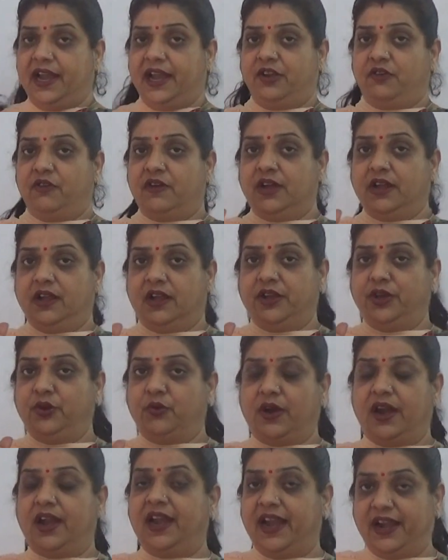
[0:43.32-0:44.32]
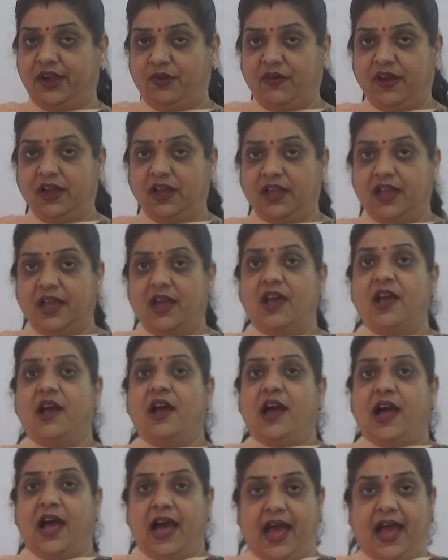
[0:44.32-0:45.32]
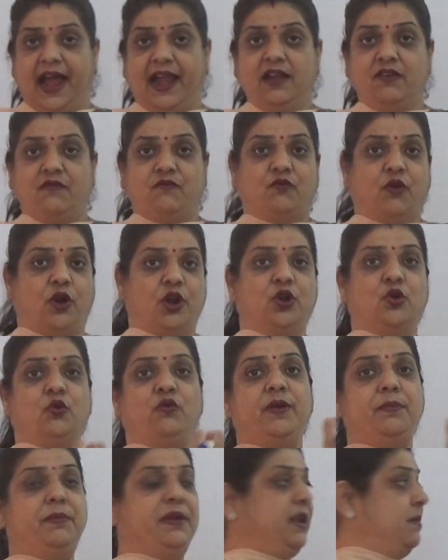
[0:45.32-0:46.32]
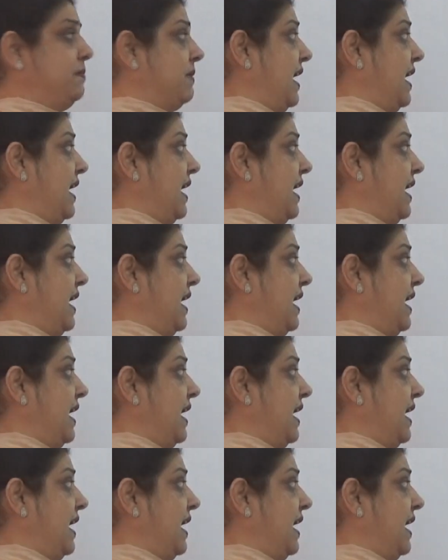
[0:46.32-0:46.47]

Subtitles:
neural network and what do we mean